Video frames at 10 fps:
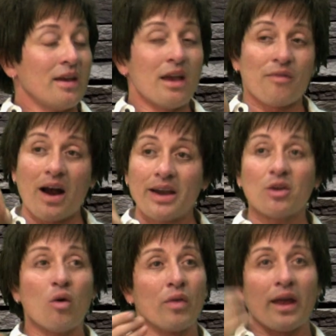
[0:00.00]
If I
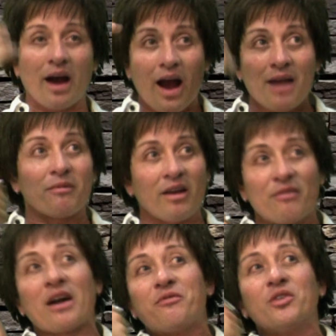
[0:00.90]
know that
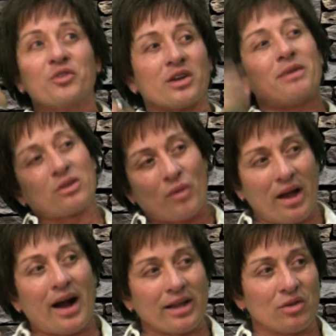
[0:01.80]
if I feel good about the
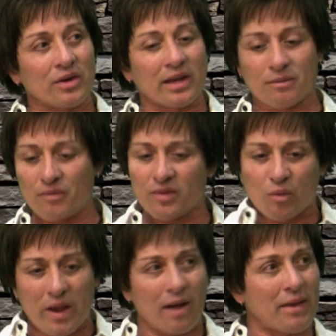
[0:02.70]
way I look and
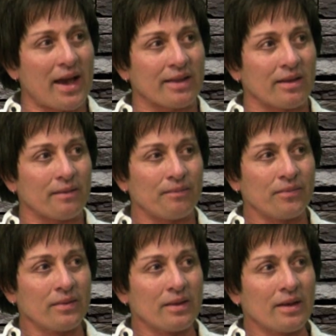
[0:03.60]
the way I'm acting,
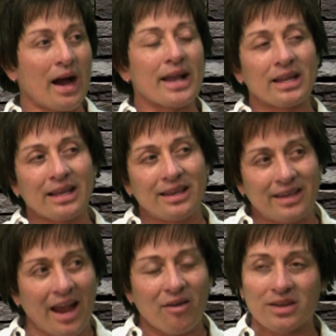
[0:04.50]
I can
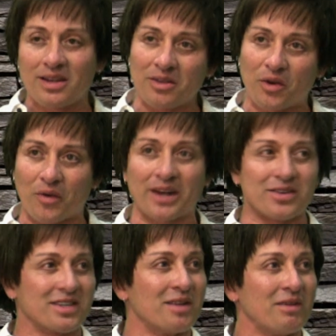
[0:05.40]
guarantee the
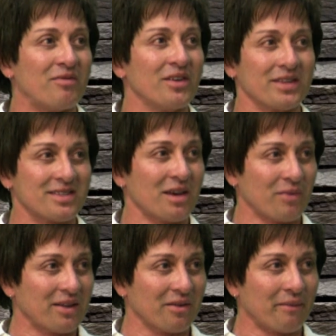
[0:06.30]
director is going to be feeling the same
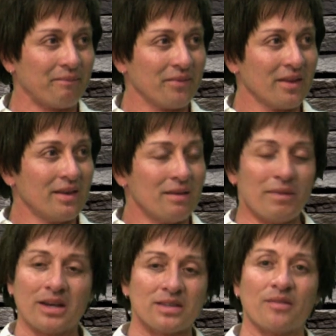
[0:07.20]
way too.
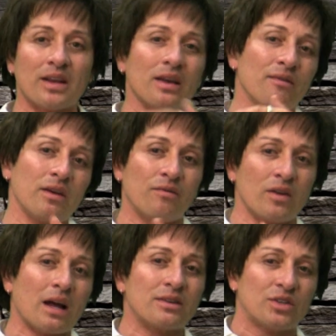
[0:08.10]
Because if
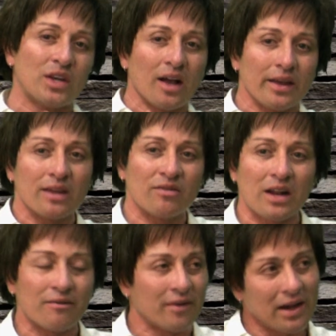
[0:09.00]
you're not gelling and if you're
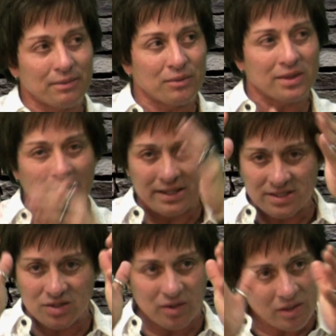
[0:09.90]
not vibing with that
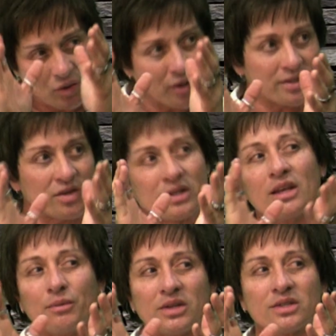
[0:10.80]
certain look, certain
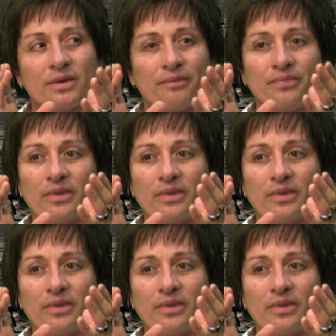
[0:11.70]
image,